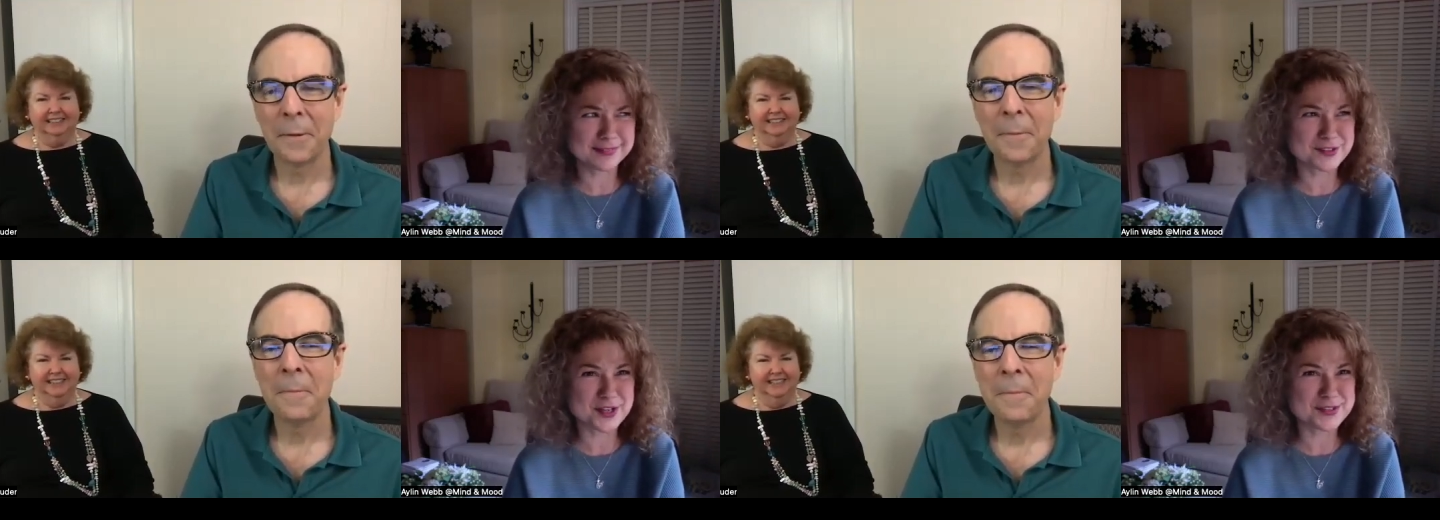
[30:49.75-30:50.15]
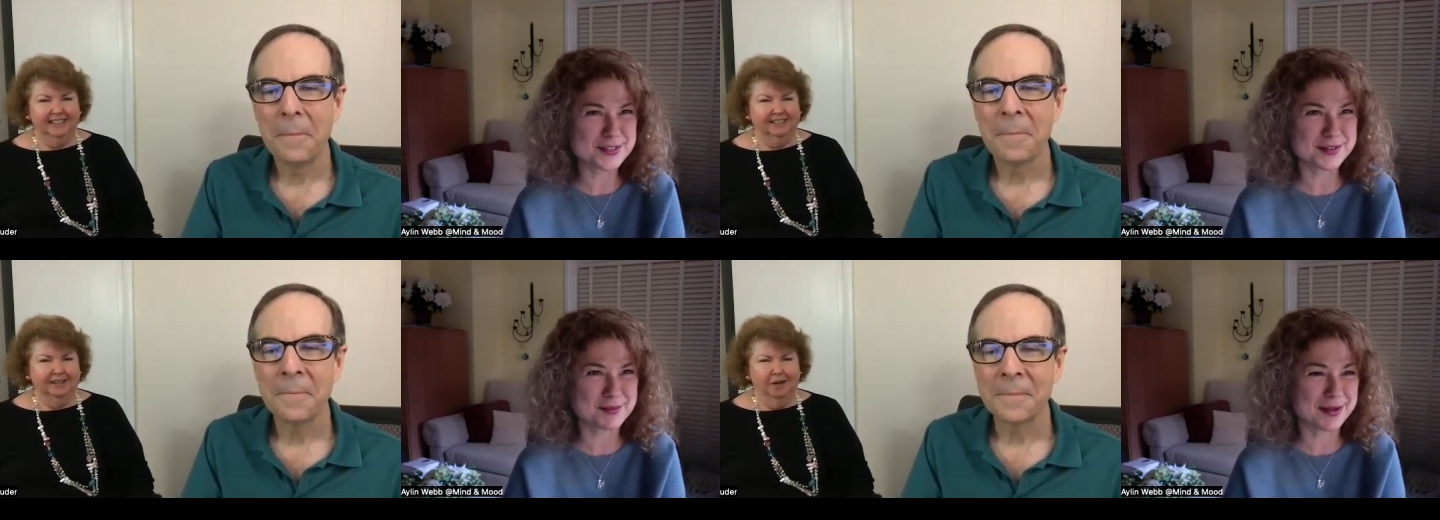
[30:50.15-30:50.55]
Speaker 1: Yeah.
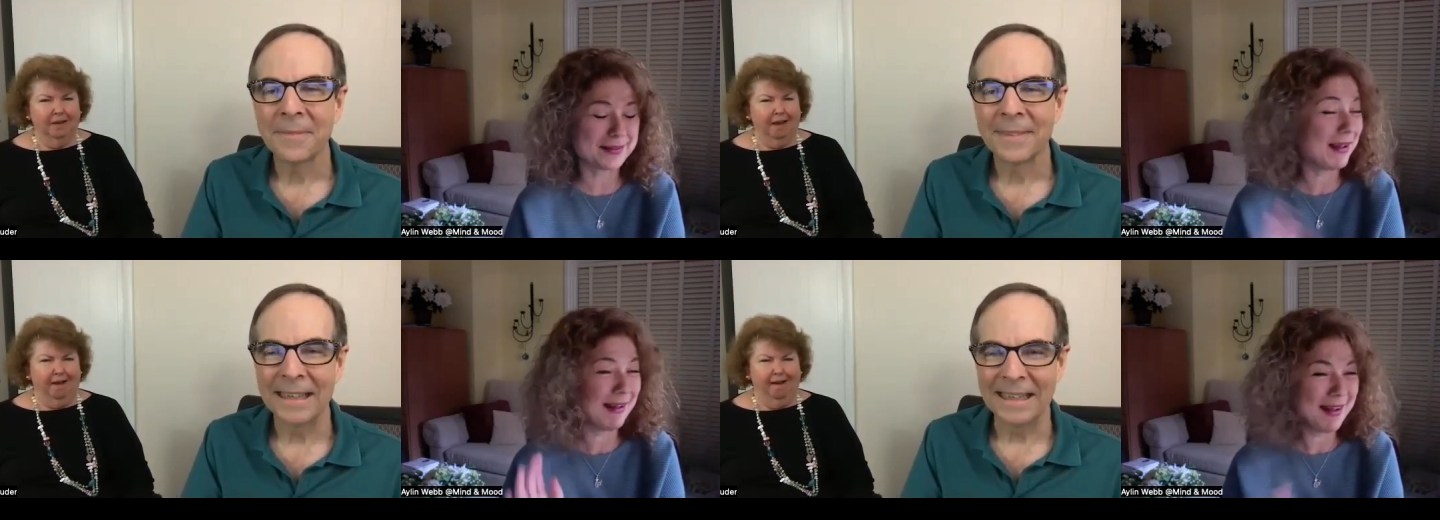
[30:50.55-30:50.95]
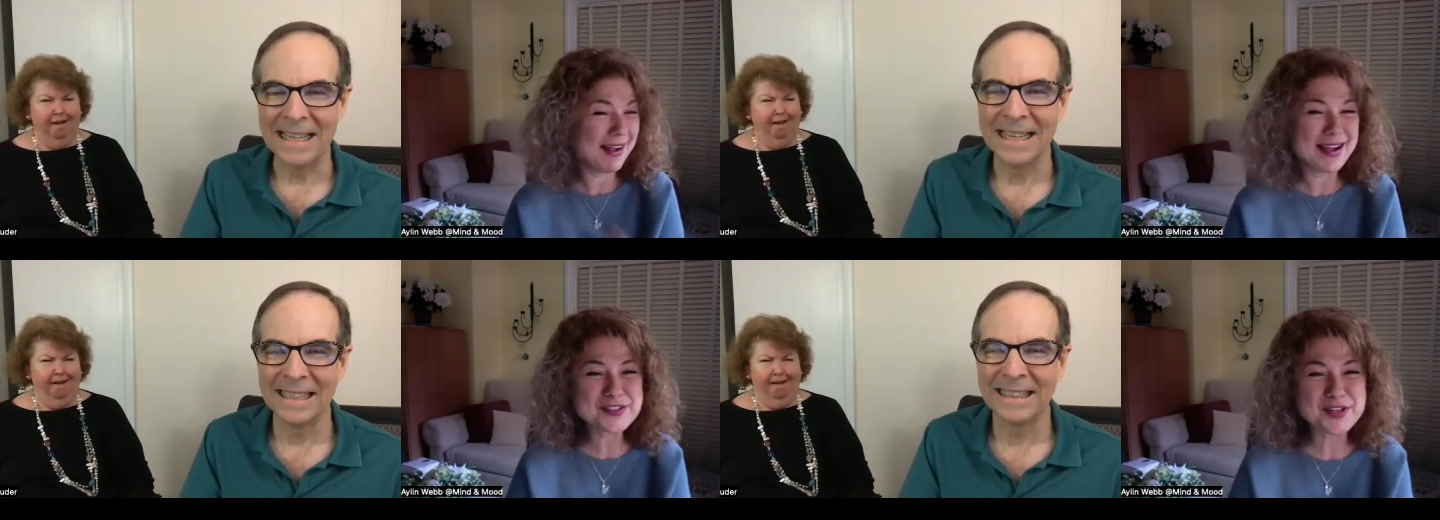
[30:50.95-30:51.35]
Oh yeah.
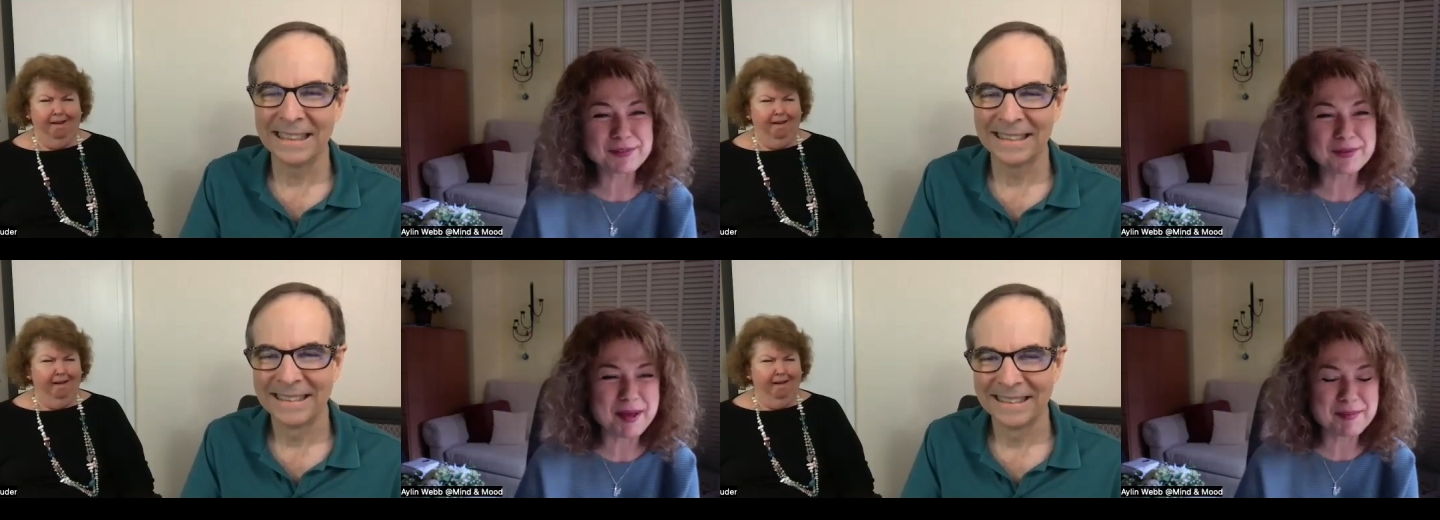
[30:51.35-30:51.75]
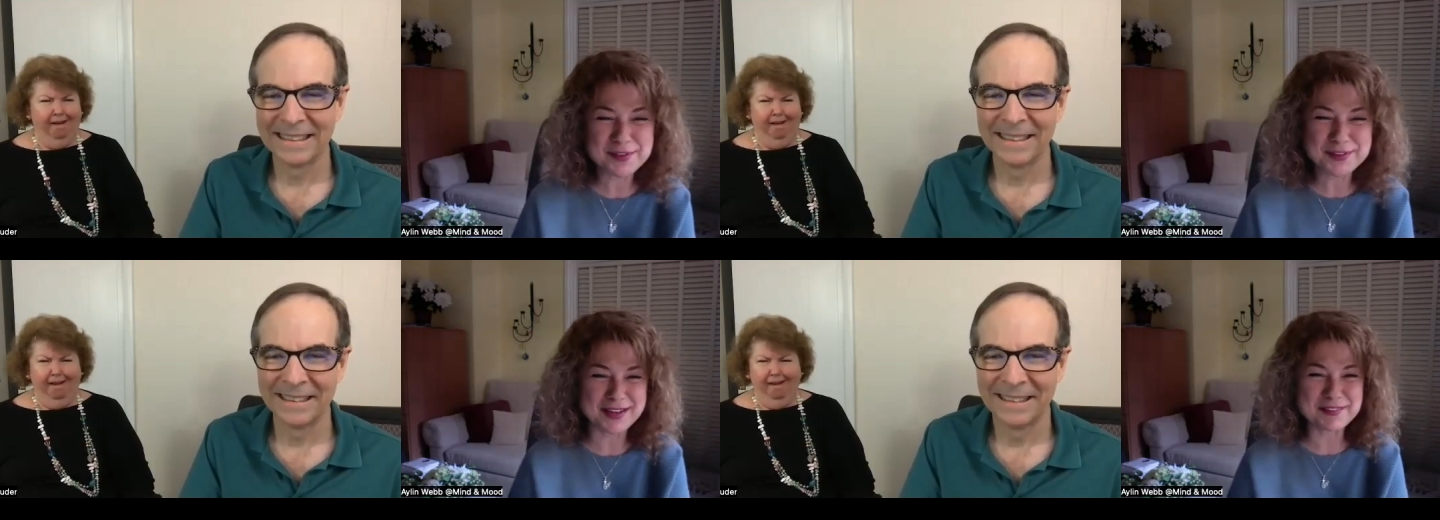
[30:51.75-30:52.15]
I shall
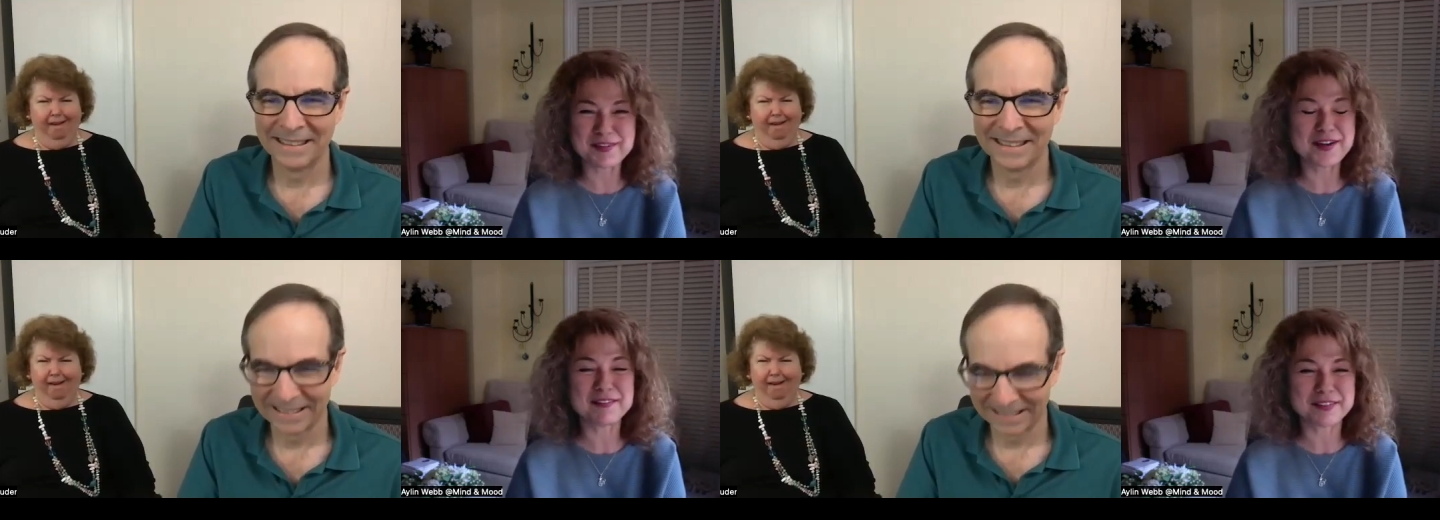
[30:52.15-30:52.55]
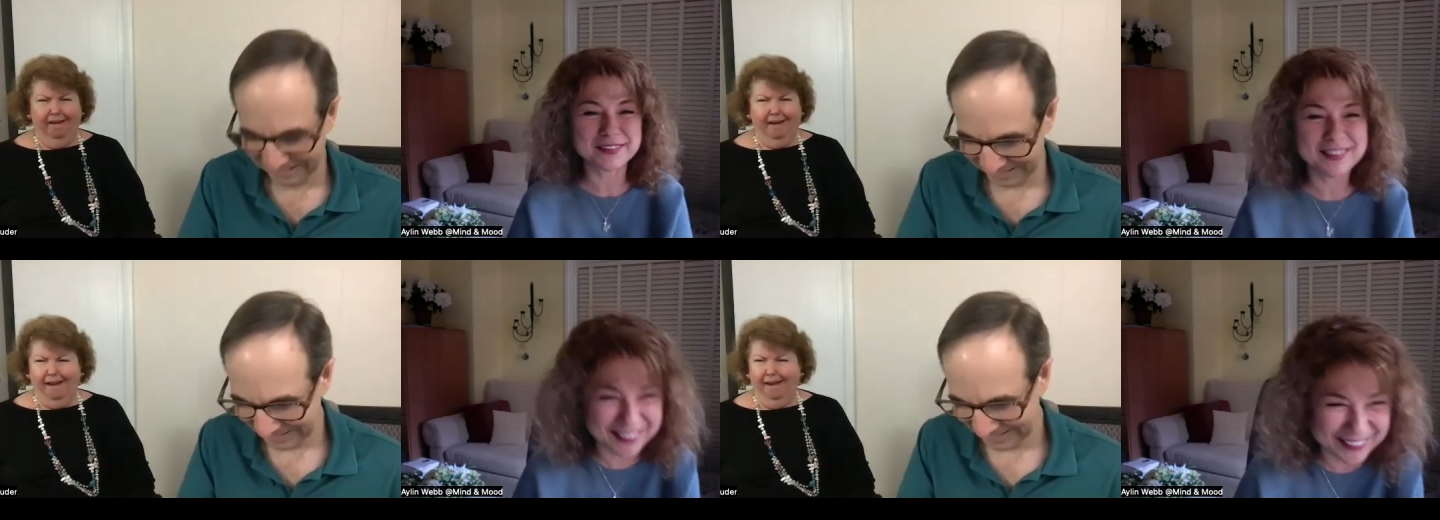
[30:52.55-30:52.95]
remember that forever. Oh yeah.